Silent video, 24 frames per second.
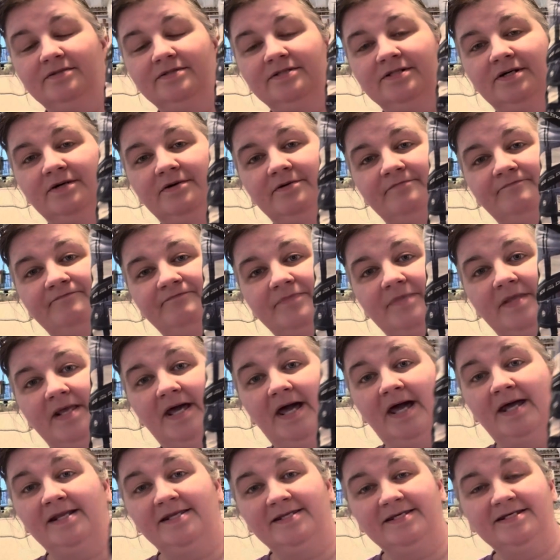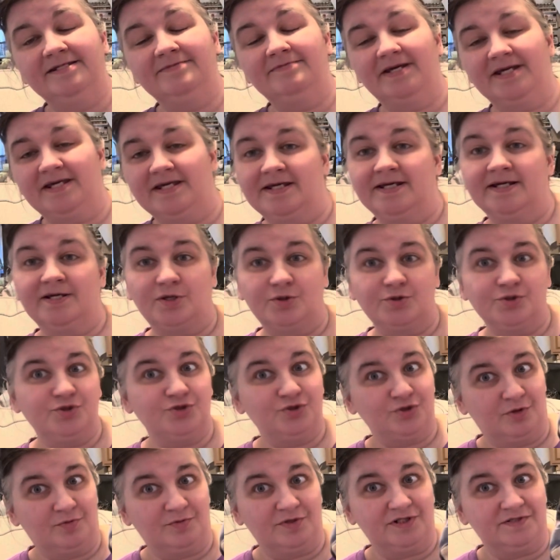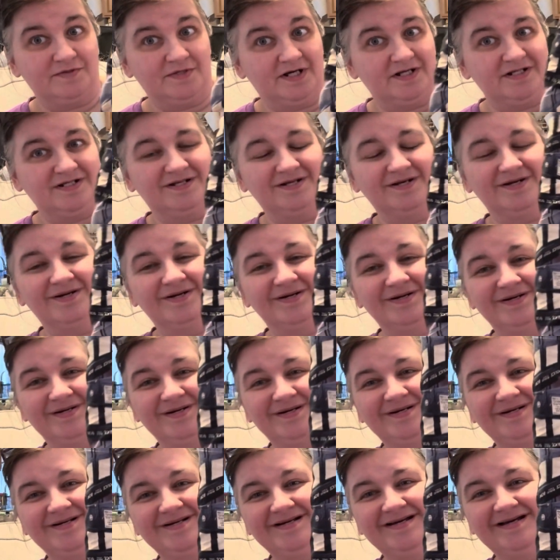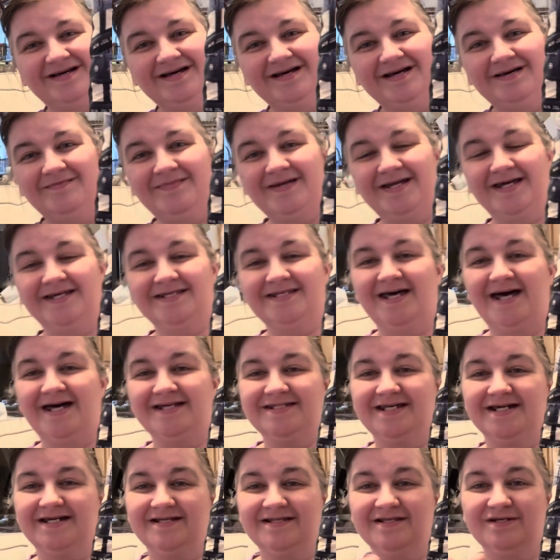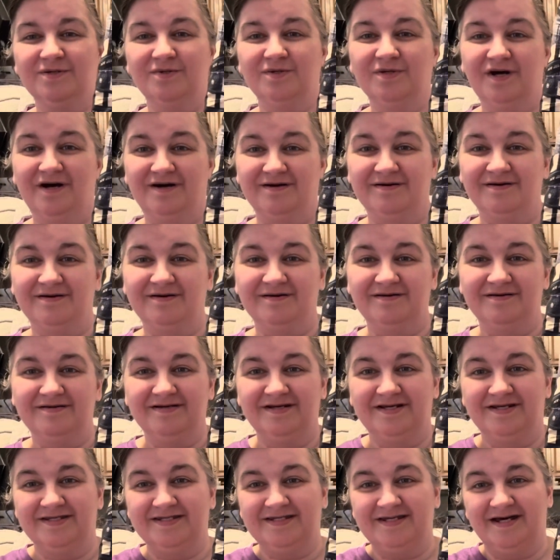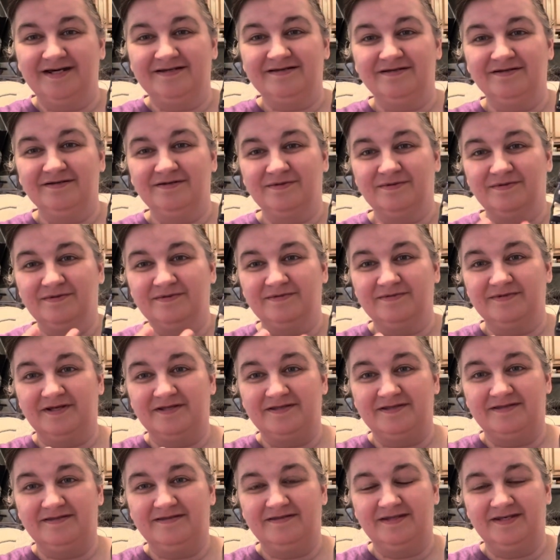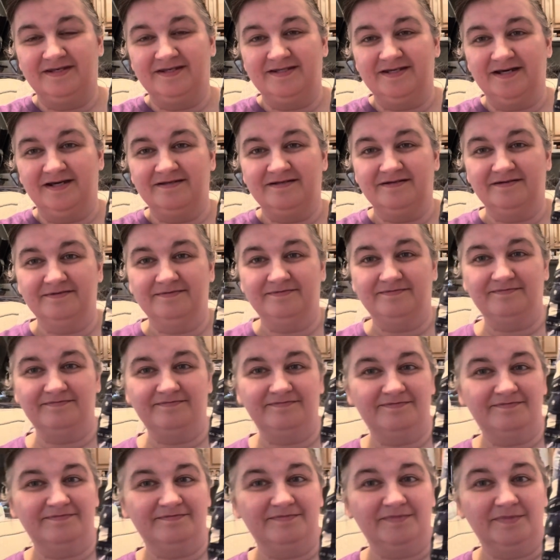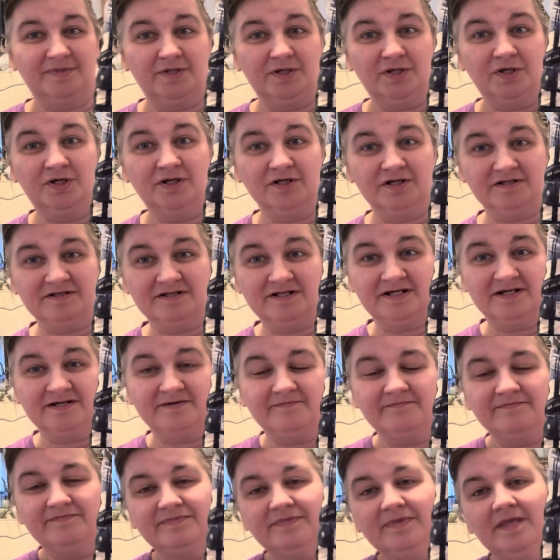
So, and it is making it go so much faster because it has like a little cutter inside inside the hook thing.